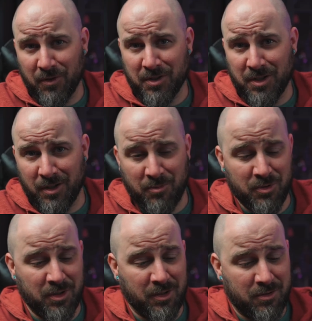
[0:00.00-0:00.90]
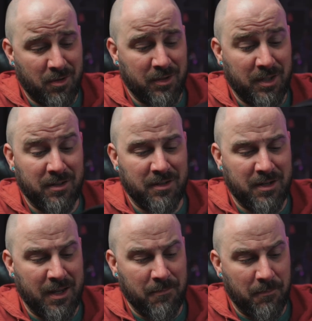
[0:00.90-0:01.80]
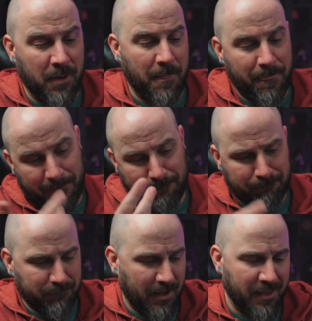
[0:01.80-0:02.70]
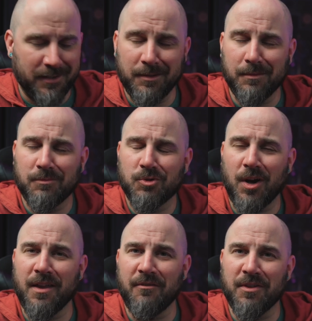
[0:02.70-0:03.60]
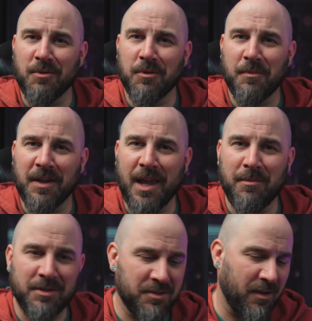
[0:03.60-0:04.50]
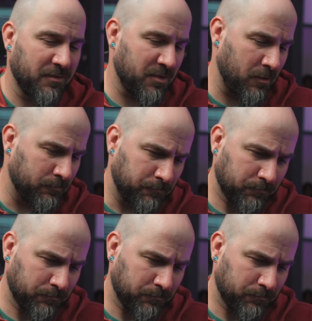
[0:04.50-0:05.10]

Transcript: listening to music, so at the end of the day, but I like to try everything with my gaming stuff. So